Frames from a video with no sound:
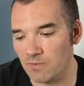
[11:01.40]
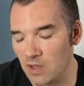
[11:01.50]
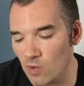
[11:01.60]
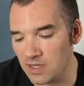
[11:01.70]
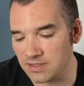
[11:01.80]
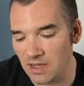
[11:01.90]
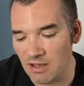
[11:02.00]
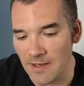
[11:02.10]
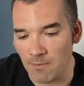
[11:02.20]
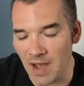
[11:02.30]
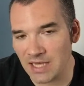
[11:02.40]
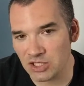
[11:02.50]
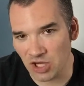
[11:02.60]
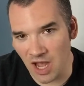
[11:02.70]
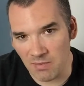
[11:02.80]
me was my
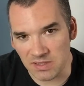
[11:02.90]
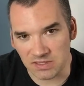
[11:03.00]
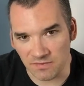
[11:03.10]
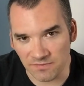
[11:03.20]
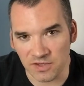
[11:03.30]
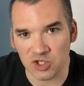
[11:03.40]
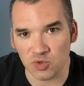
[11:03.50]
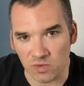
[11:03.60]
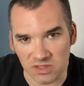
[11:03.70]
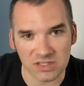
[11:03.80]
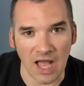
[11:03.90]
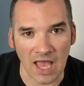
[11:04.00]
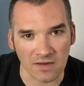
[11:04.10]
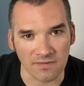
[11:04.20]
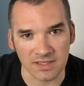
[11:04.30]
job as the visual
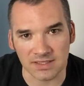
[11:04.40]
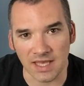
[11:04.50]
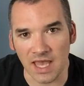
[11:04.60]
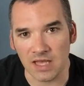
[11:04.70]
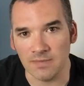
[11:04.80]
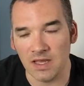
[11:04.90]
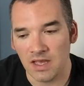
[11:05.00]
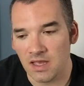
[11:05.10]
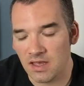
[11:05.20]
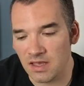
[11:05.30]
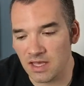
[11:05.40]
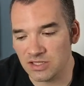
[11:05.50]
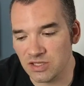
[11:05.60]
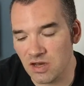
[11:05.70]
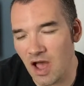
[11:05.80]
side of this game
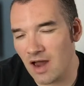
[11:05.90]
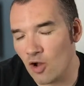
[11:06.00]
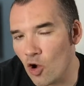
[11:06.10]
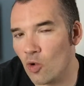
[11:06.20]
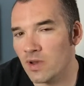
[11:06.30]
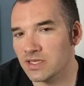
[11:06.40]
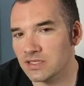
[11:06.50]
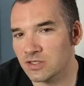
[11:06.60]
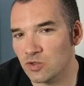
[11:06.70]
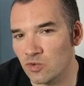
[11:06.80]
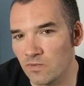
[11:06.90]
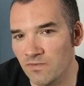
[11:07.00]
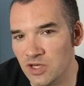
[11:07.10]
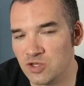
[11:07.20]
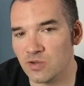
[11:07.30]
is not always to
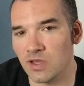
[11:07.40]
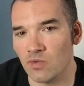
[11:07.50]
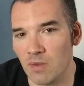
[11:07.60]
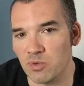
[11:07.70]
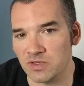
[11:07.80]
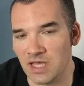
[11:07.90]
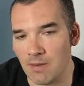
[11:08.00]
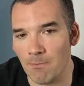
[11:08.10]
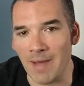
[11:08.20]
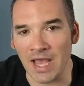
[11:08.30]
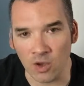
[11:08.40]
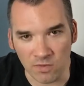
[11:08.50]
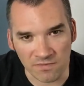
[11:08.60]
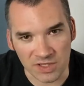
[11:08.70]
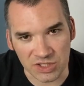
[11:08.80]
visually represent my
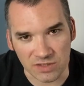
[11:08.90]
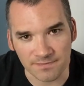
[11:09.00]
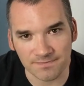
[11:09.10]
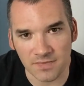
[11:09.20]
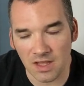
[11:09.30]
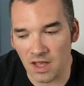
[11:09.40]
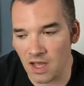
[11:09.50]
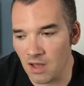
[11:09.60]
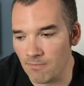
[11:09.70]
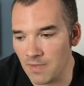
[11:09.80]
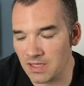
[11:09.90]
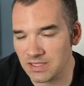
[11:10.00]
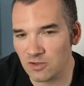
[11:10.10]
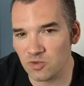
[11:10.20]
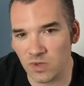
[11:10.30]
own vision. It
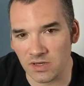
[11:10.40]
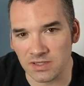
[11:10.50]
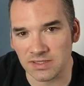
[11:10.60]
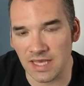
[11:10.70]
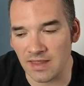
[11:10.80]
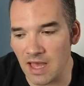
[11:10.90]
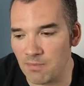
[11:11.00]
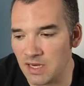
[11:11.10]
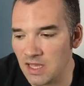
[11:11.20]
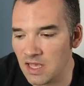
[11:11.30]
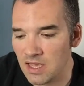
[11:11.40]
sounds weird to say that, but